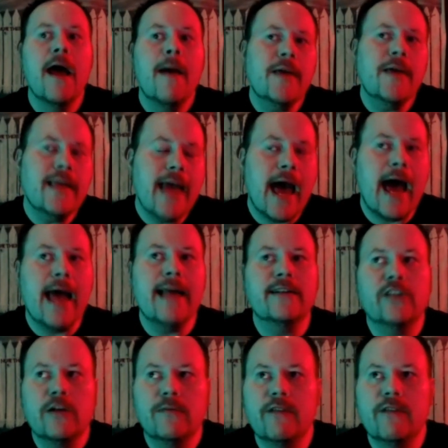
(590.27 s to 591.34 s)
But yeah, in
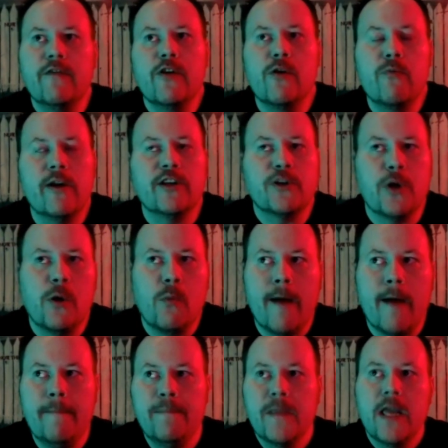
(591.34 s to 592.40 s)
terms of the original
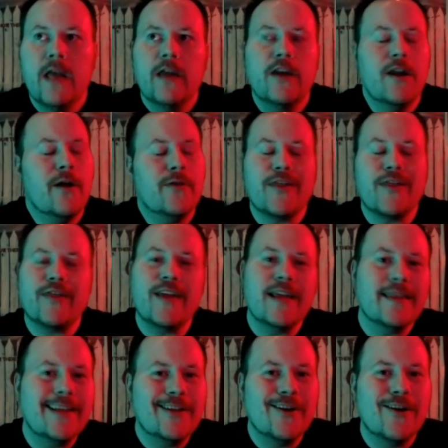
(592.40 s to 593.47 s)
one, the thing
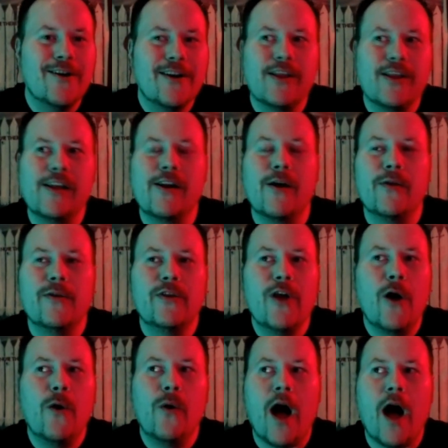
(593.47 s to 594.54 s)
that
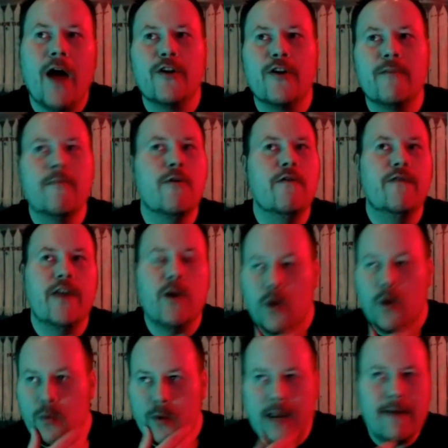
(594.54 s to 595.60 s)
no other movie or